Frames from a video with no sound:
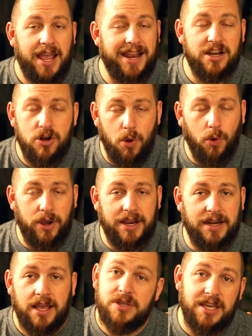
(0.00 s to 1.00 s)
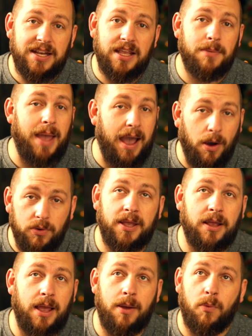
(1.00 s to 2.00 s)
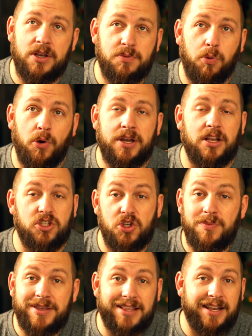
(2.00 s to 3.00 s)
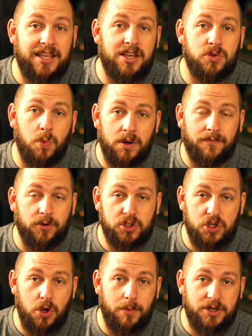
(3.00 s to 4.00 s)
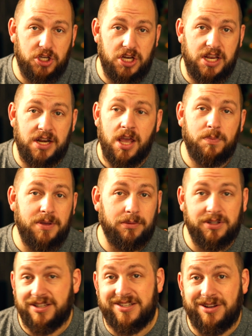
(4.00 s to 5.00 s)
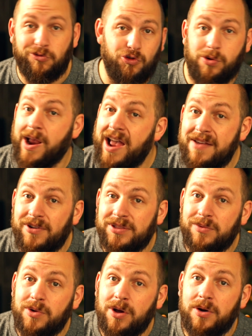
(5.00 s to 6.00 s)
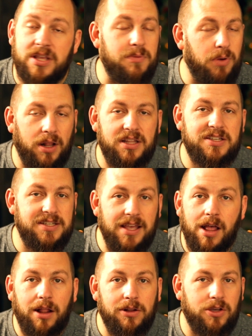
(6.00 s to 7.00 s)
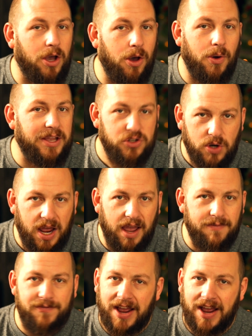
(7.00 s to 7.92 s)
and annoyed to get him out, at which point, assuming that his wonderful snow machine would be able to still drive on the road, he'd probably still go and drive